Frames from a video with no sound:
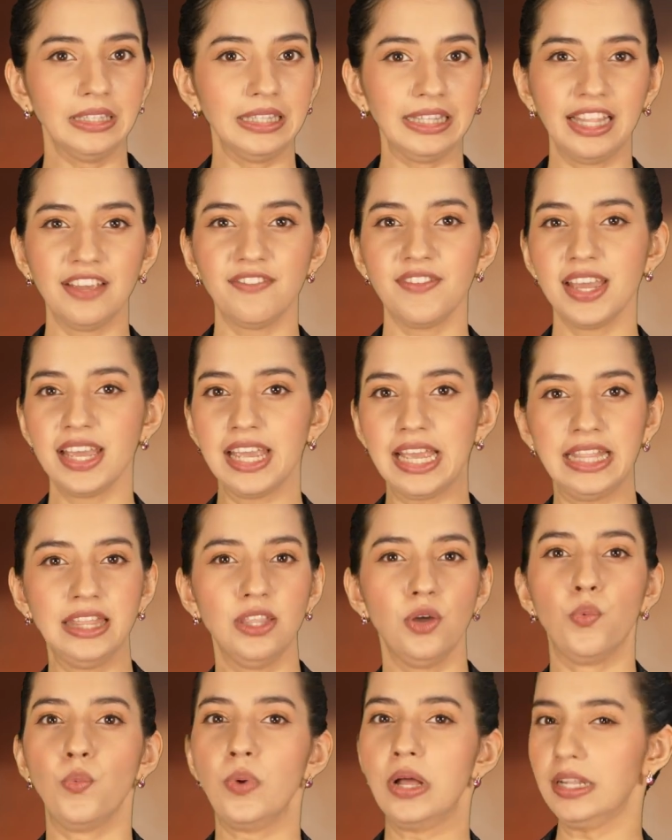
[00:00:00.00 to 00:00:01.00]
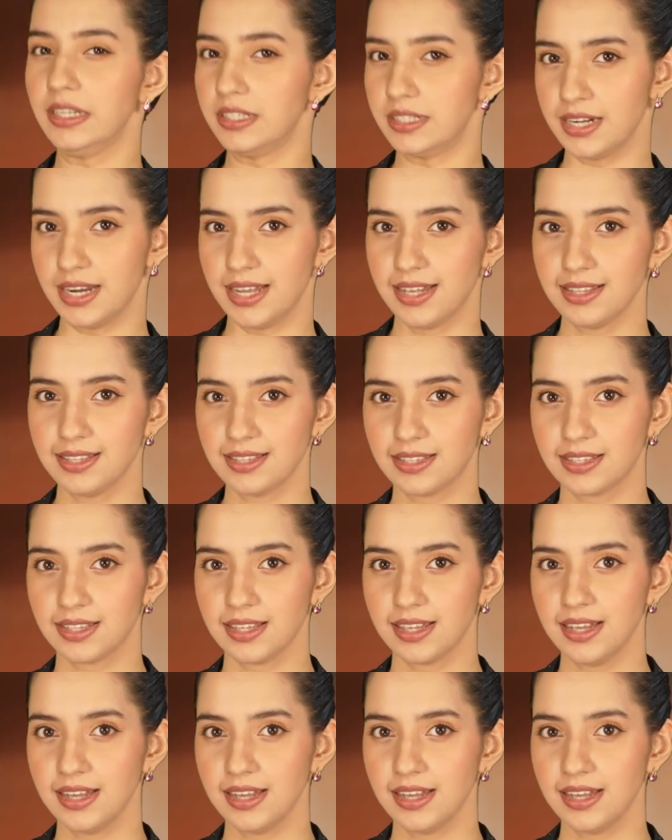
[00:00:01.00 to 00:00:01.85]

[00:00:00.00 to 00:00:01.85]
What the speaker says: living in the wilderness,